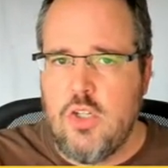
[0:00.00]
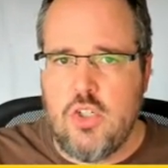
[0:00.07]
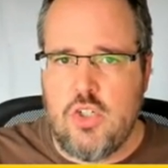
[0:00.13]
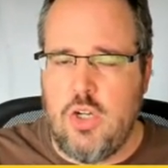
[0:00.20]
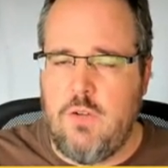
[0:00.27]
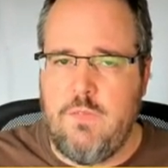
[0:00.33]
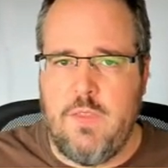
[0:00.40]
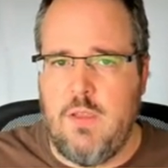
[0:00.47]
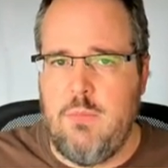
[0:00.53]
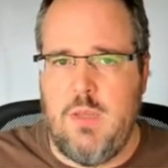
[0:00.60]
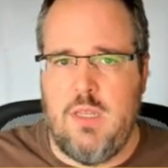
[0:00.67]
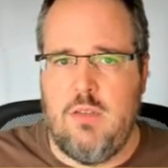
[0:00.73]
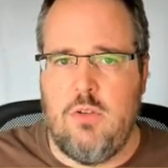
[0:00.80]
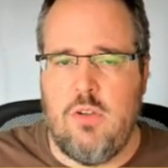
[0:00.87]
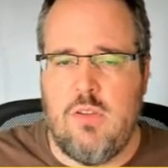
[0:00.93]
shove them
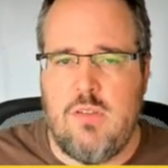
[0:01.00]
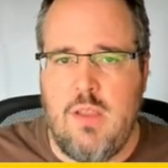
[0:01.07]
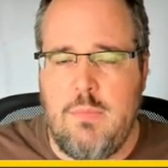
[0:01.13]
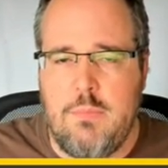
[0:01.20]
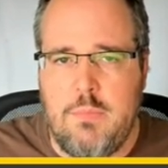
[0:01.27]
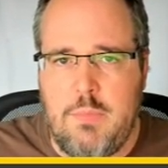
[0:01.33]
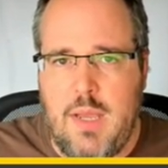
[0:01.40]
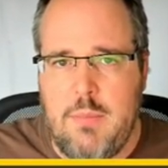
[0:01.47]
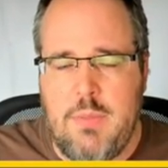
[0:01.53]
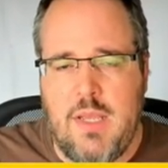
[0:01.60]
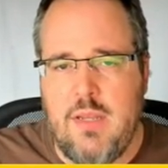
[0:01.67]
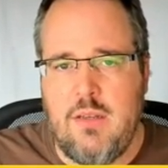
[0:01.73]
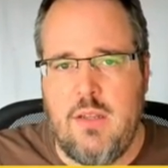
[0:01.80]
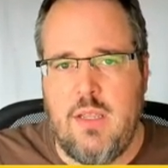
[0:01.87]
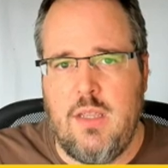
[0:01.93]
into the same
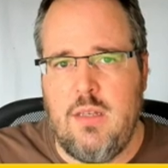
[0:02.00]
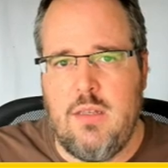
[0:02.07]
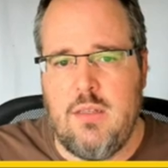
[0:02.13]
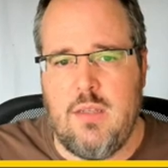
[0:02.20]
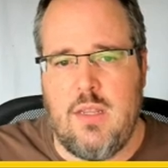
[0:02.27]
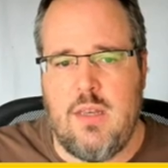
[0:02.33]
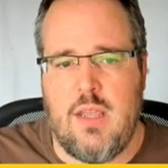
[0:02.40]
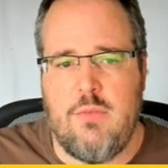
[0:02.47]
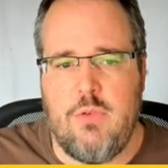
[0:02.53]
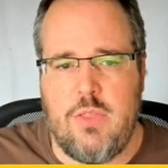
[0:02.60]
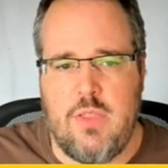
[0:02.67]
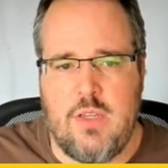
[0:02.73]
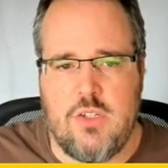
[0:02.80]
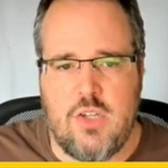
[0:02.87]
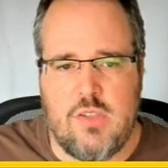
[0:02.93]
pipeline, and and
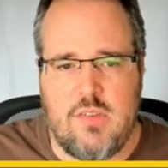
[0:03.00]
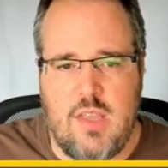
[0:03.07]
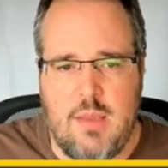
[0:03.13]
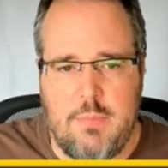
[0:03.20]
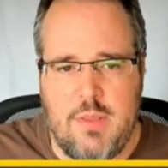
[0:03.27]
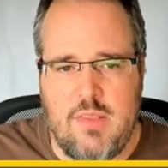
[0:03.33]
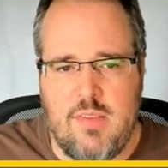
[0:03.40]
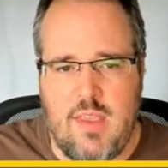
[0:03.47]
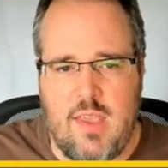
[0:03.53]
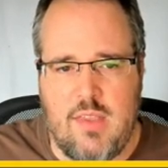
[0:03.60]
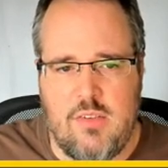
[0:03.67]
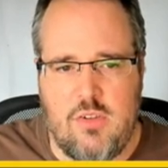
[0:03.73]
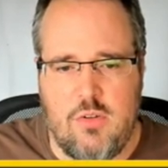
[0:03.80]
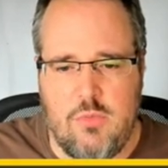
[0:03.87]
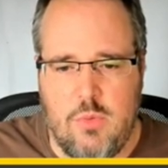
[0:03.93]
everything just happens
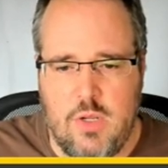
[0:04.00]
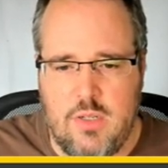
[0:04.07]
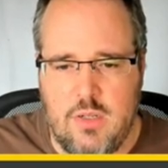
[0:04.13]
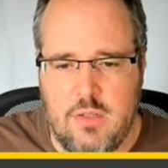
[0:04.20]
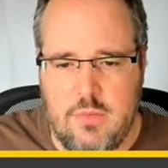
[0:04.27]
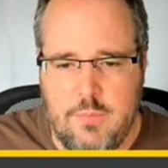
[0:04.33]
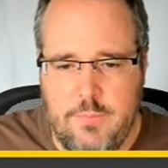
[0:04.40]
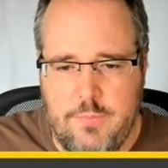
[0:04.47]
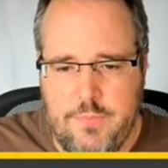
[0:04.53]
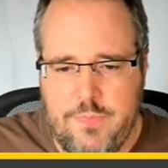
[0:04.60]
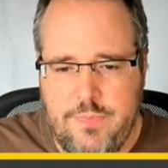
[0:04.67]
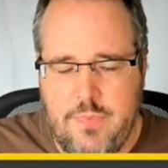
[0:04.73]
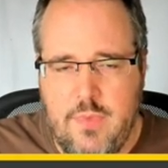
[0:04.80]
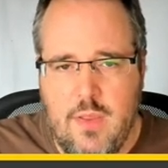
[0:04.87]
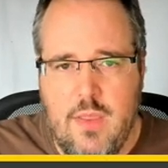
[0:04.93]
as you want it.
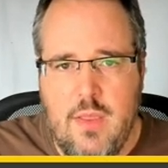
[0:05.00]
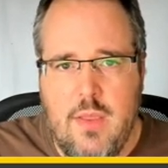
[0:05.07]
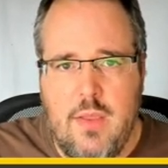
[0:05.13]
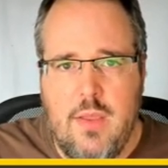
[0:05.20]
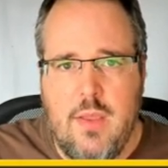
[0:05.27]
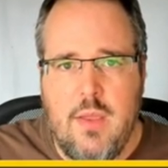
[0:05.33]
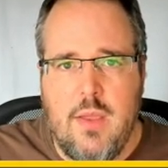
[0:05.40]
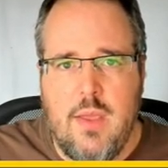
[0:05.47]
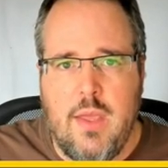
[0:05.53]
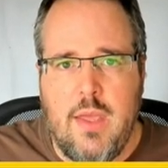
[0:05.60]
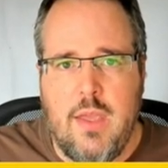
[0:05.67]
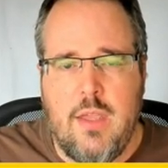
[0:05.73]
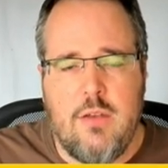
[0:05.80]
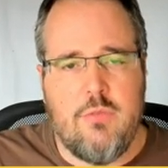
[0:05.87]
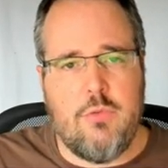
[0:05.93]

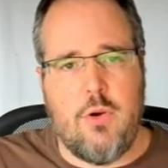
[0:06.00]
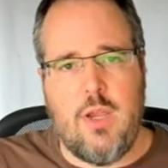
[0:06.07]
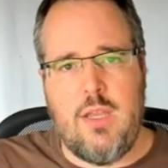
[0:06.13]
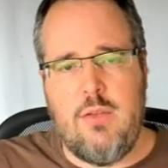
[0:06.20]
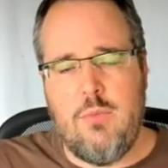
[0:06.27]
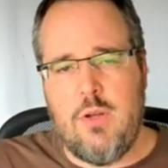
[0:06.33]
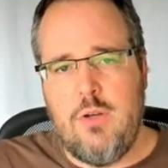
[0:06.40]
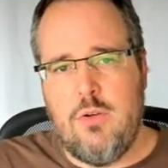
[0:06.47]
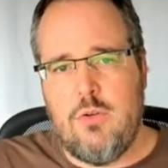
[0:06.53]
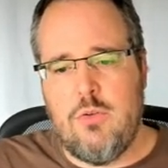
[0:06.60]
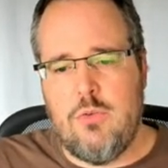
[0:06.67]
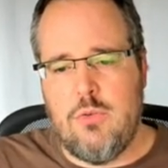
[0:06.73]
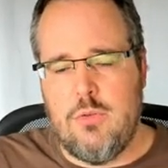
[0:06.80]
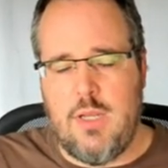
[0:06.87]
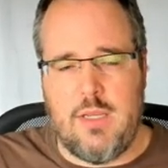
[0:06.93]
And for anyone
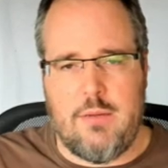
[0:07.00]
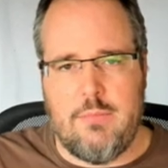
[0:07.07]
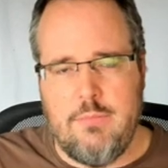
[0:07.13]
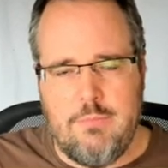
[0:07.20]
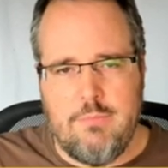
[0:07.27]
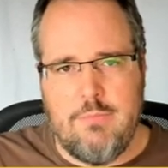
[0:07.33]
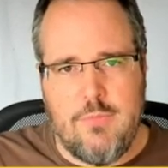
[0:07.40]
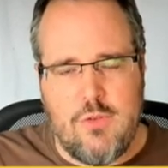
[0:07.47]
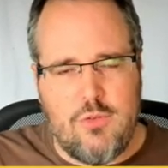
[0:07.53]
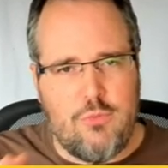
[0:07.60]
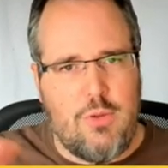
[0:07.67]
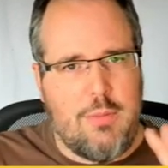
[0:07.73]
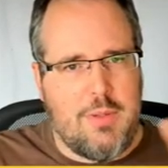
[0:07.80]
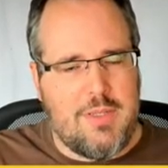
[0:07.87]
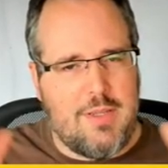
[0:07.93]
who like
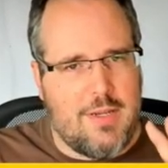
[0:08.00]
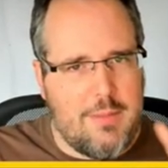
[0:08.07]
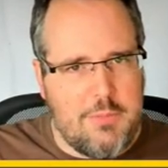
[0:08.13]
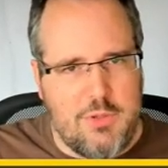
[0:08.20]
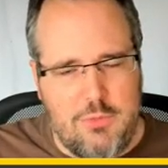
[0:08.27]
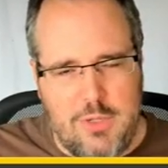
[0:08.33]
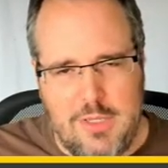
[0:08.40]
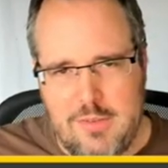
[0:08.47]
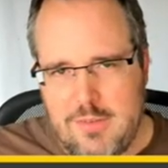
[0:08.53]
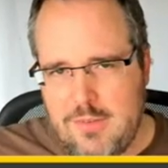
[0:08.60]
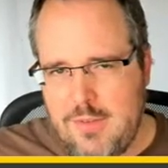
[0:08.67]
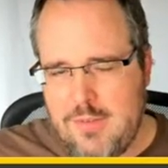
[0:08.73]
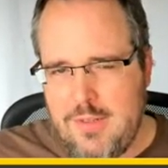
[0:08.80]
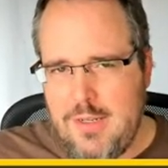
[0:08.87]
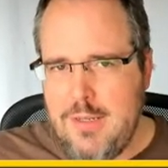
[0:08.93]
streaming telemetry
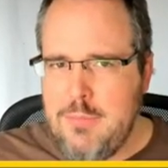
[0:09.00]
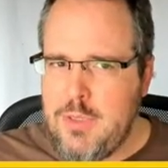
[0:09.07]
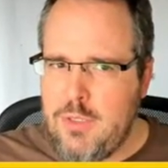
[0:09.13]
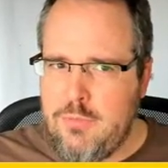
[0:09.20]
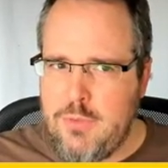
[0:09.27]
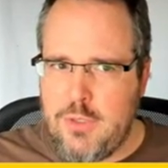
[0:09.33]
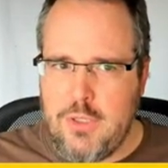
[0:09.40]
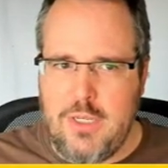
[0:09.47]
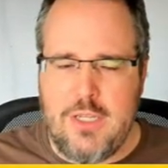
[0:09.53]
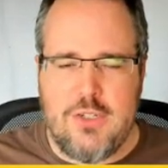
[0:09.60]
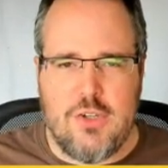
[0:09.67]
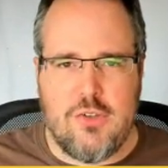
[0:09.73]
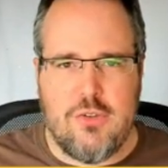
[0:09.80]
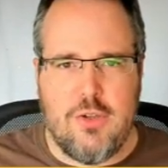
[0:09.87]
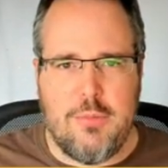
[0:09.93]
is, is a little bit of a
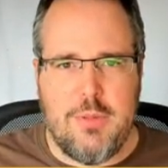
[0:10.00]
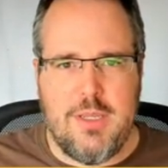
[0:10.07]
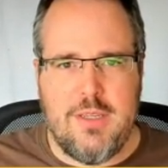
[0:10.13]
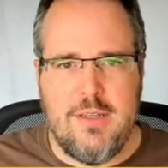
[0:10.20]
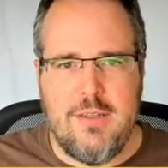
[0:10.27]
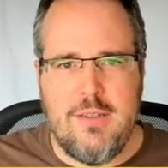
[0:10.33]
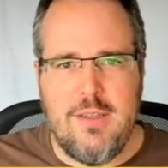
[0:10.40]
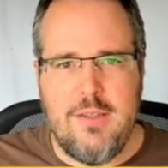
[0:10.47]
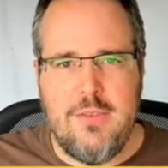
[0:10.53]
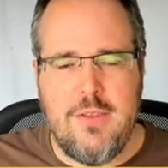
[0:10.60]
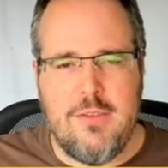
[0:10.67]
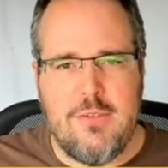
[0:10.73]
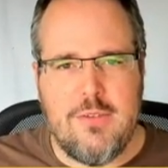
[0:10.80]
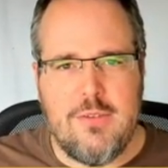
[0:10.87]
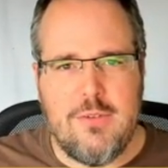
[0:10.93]
contentious topic in, in
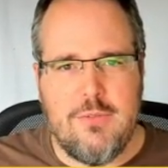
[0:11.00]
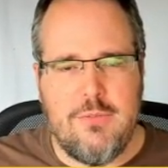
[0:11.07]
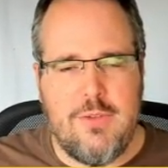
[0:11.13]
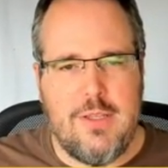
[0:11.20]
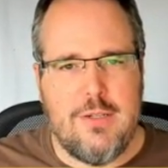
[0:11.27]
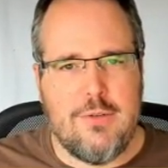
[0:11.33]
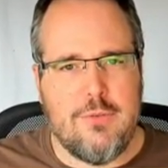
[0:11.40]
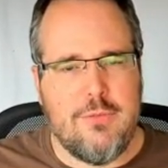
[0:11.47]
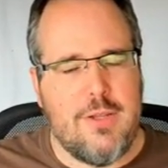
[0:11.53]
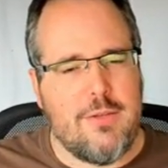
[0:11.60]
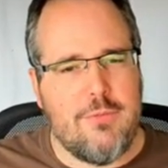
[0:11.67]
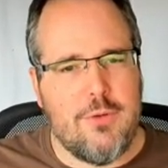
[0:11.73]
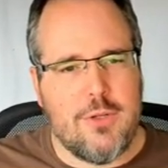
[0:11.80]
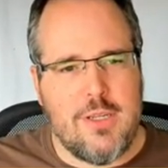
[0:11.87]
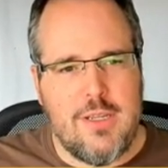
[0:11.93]
this field of
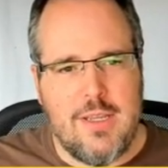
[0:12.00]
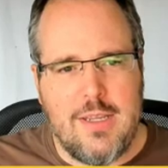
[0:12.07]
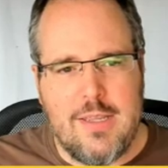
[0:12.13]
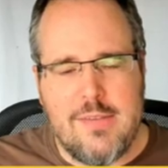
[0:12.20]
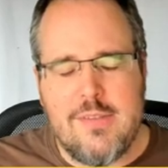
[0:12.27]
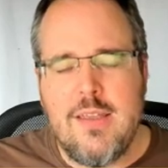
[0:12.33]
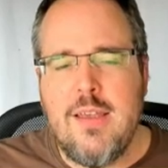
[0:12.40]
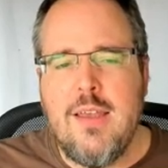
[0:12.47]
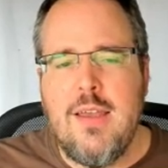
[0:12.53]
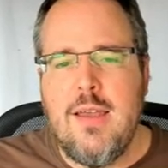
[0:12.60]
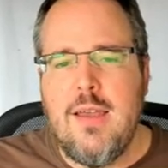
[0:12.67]
networking, I guess.